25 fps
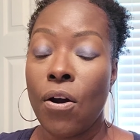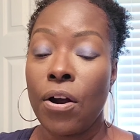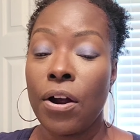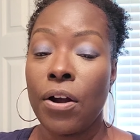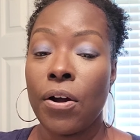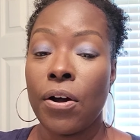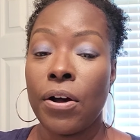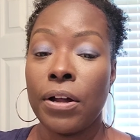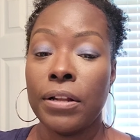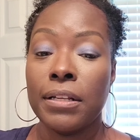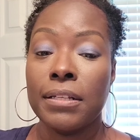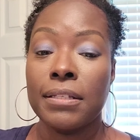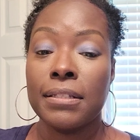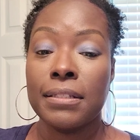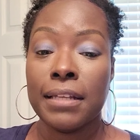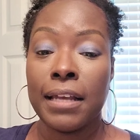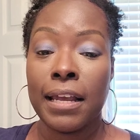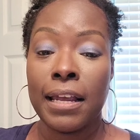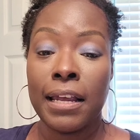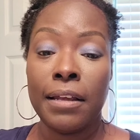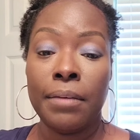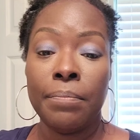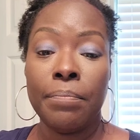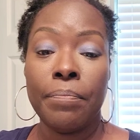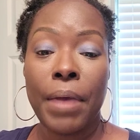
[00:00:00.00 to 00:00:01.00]
are on the
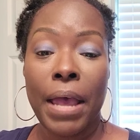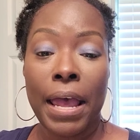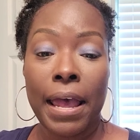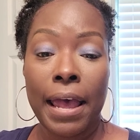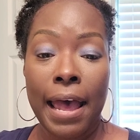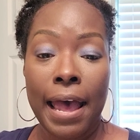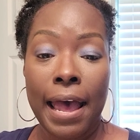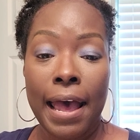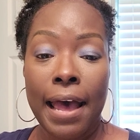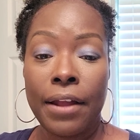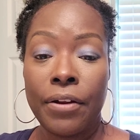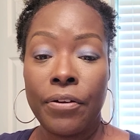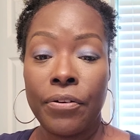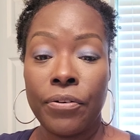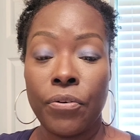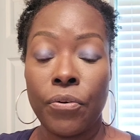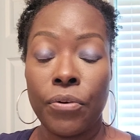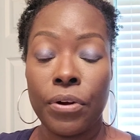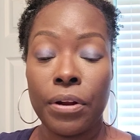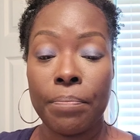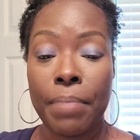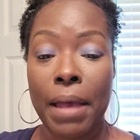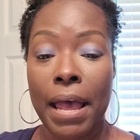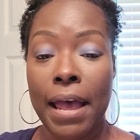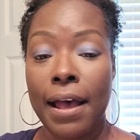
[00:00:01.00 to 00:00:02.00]
same
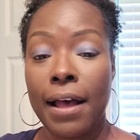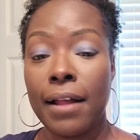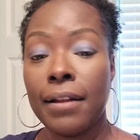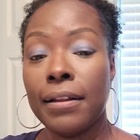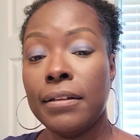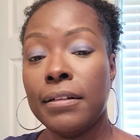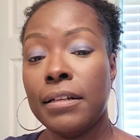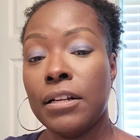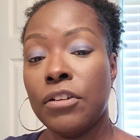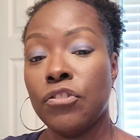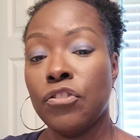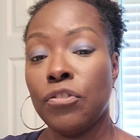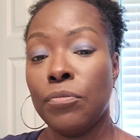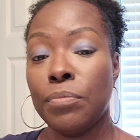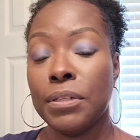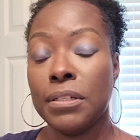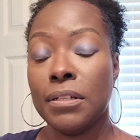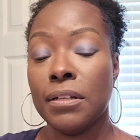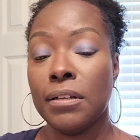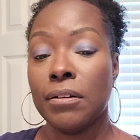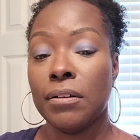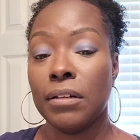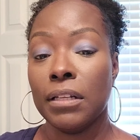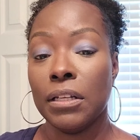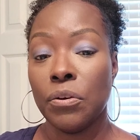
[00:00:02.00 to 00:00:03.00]
pattern or the palette that
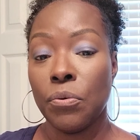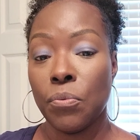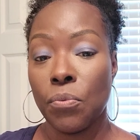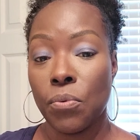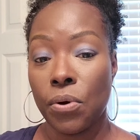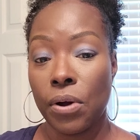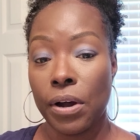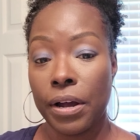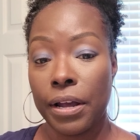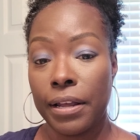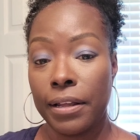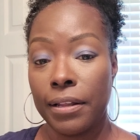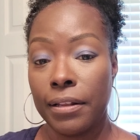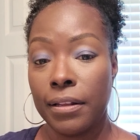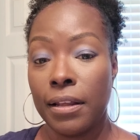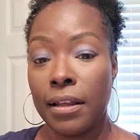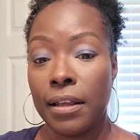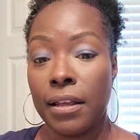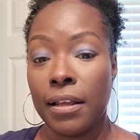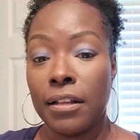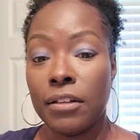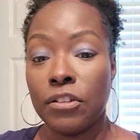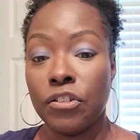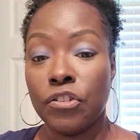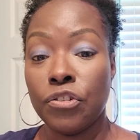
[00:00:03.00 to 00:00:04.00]
you particularly want.
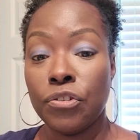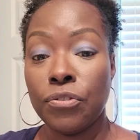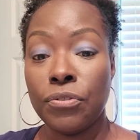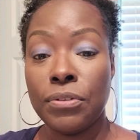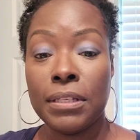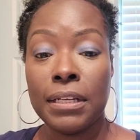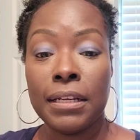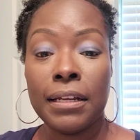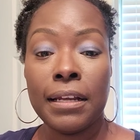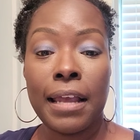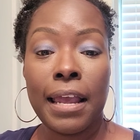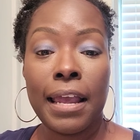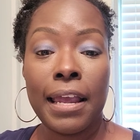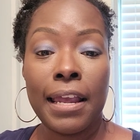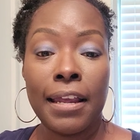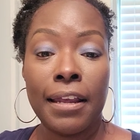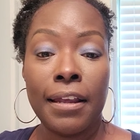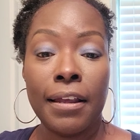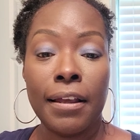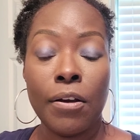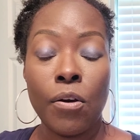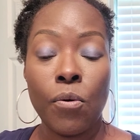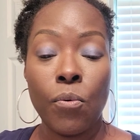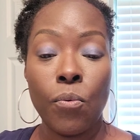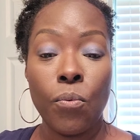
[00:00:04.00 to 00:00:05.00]
Choosing
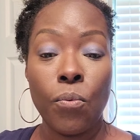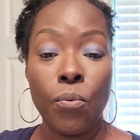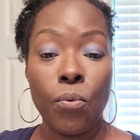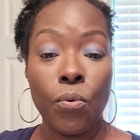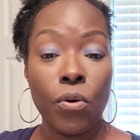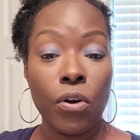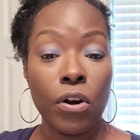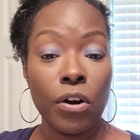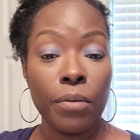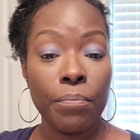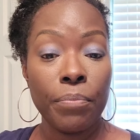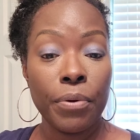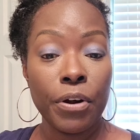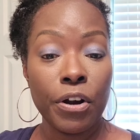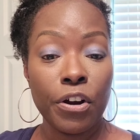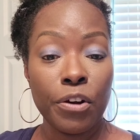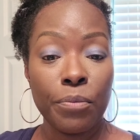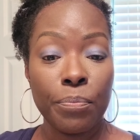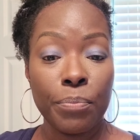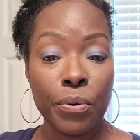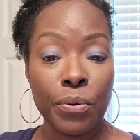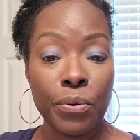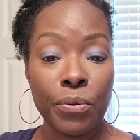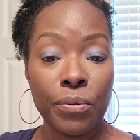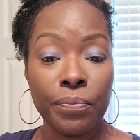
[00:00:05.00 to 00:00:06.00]
a warm
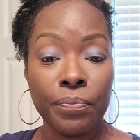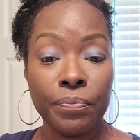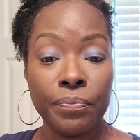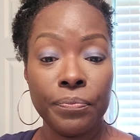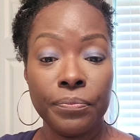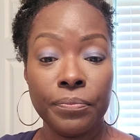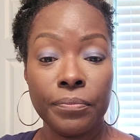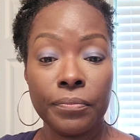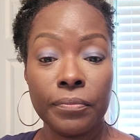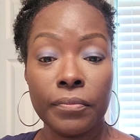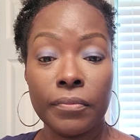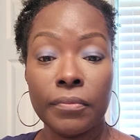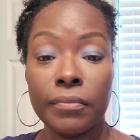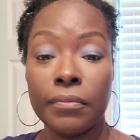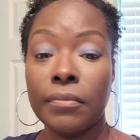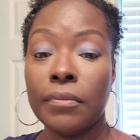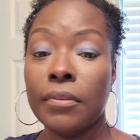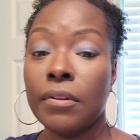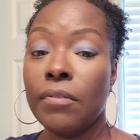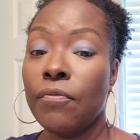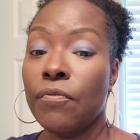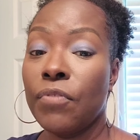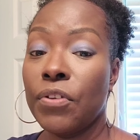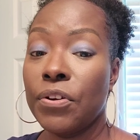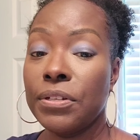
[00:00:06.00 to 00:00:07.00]
purple
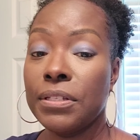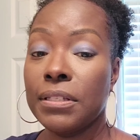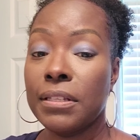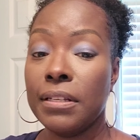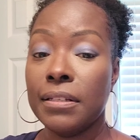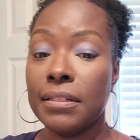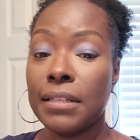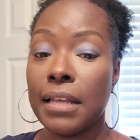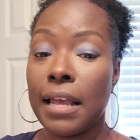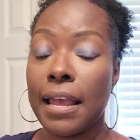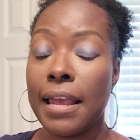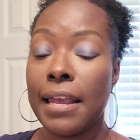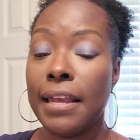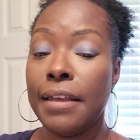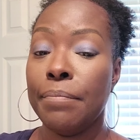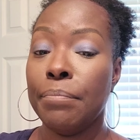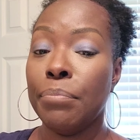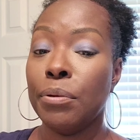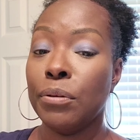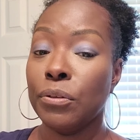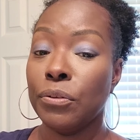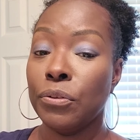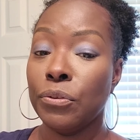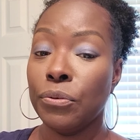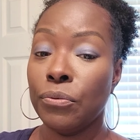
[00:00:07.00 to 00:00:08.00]
versus
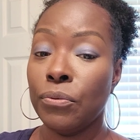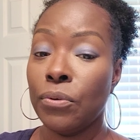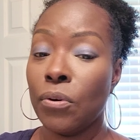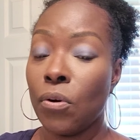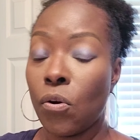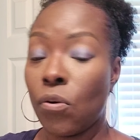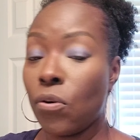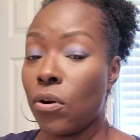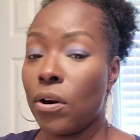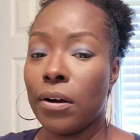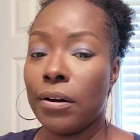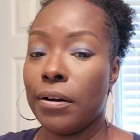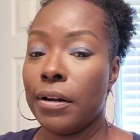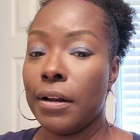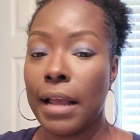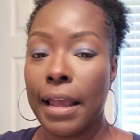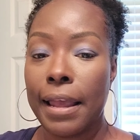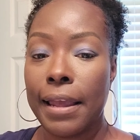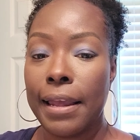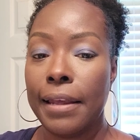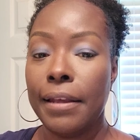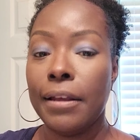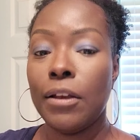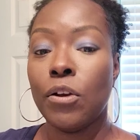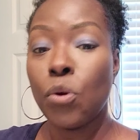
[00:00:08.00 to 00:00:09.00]
a blue
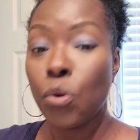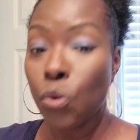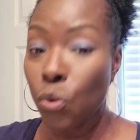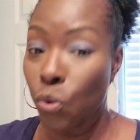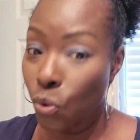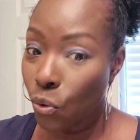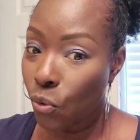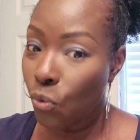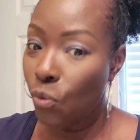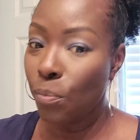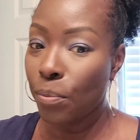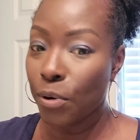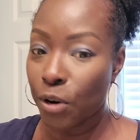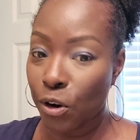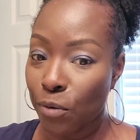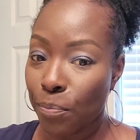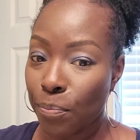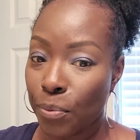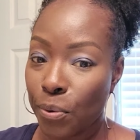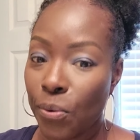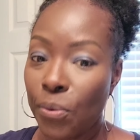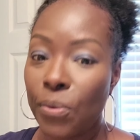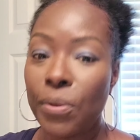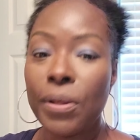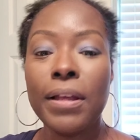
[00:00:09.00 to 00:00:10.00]
or a cool
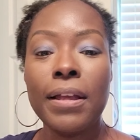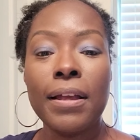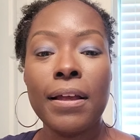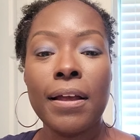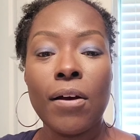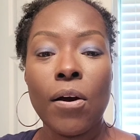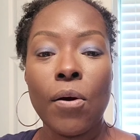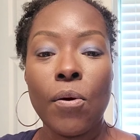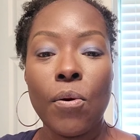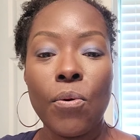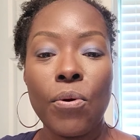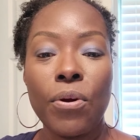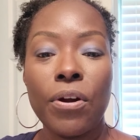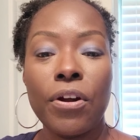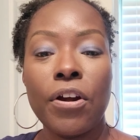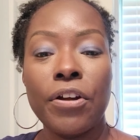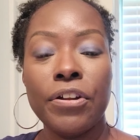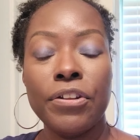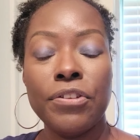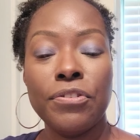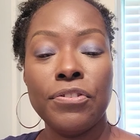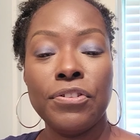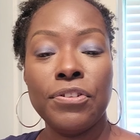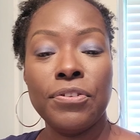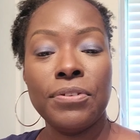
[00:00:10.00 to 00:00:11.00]
purple,
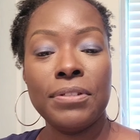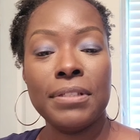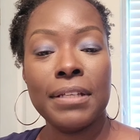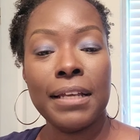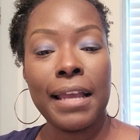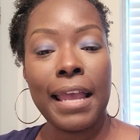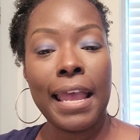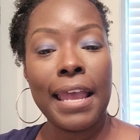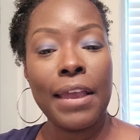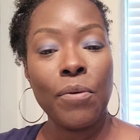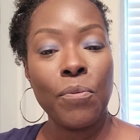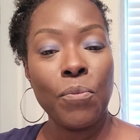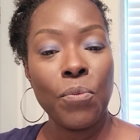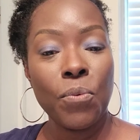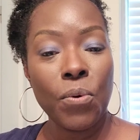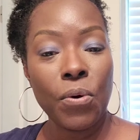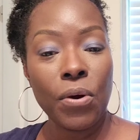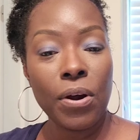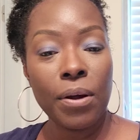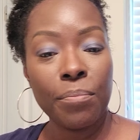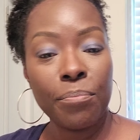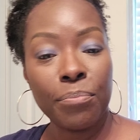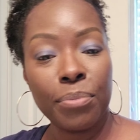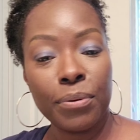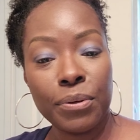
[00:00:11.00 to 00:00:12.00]
or are you choosing a
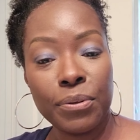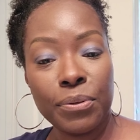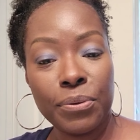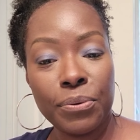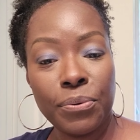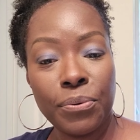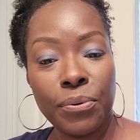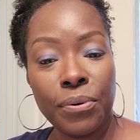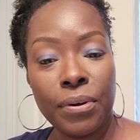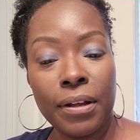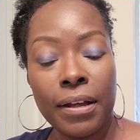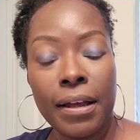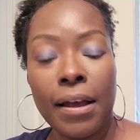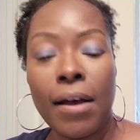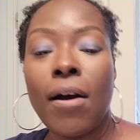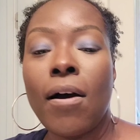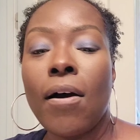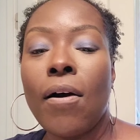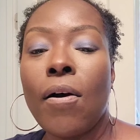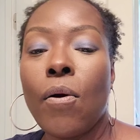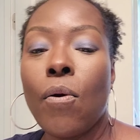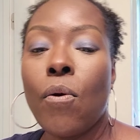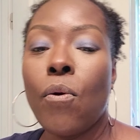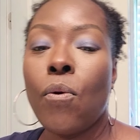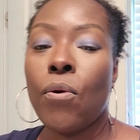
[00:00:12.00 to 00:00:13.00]
warm blue
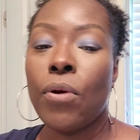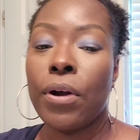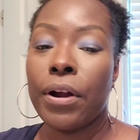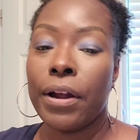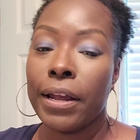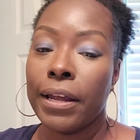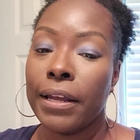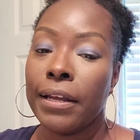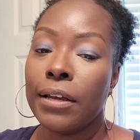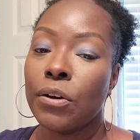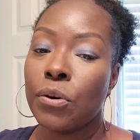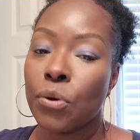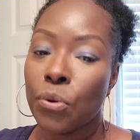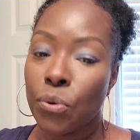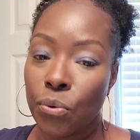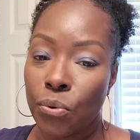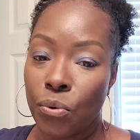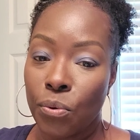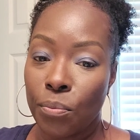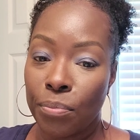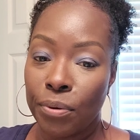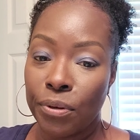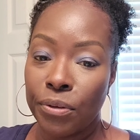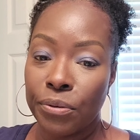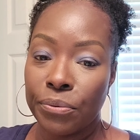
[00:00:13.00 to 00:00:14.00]
or a
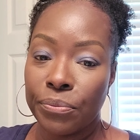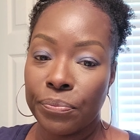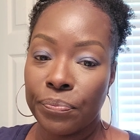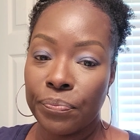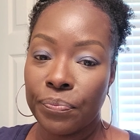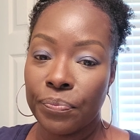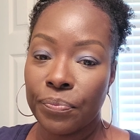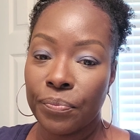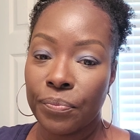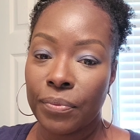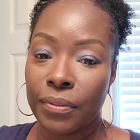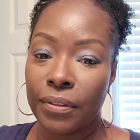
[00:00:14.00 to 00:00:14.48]
cool blue?